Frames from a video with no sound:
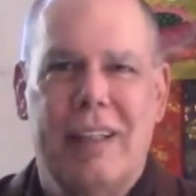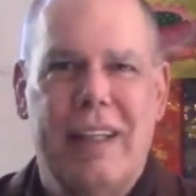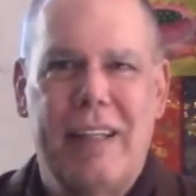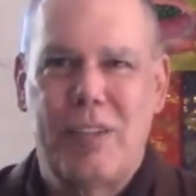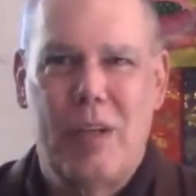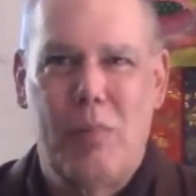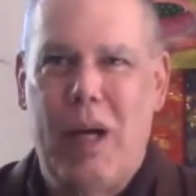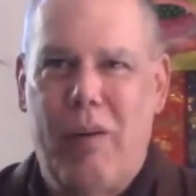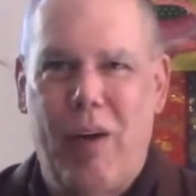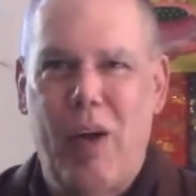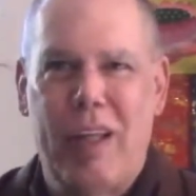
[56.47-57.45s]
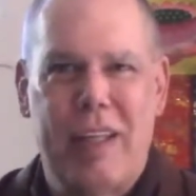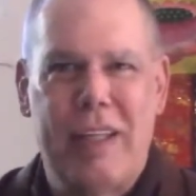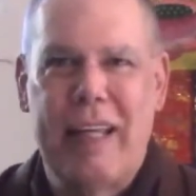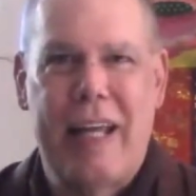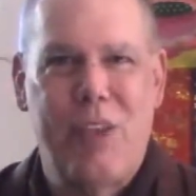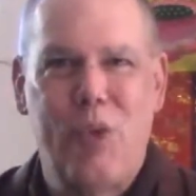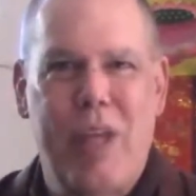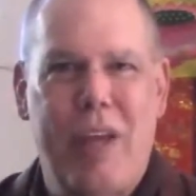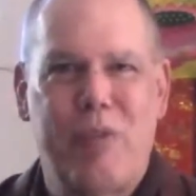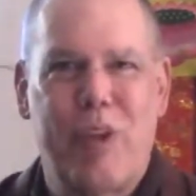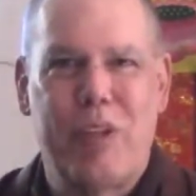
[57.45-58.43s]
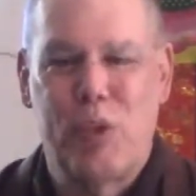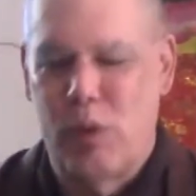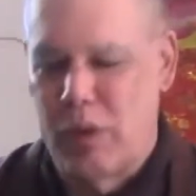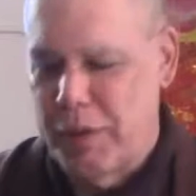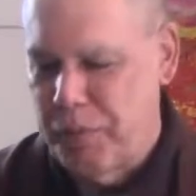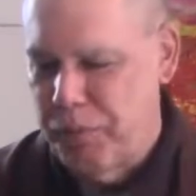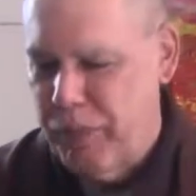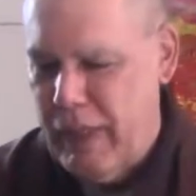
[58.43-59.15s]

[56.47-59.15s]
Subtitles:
And somehow I got through that front door.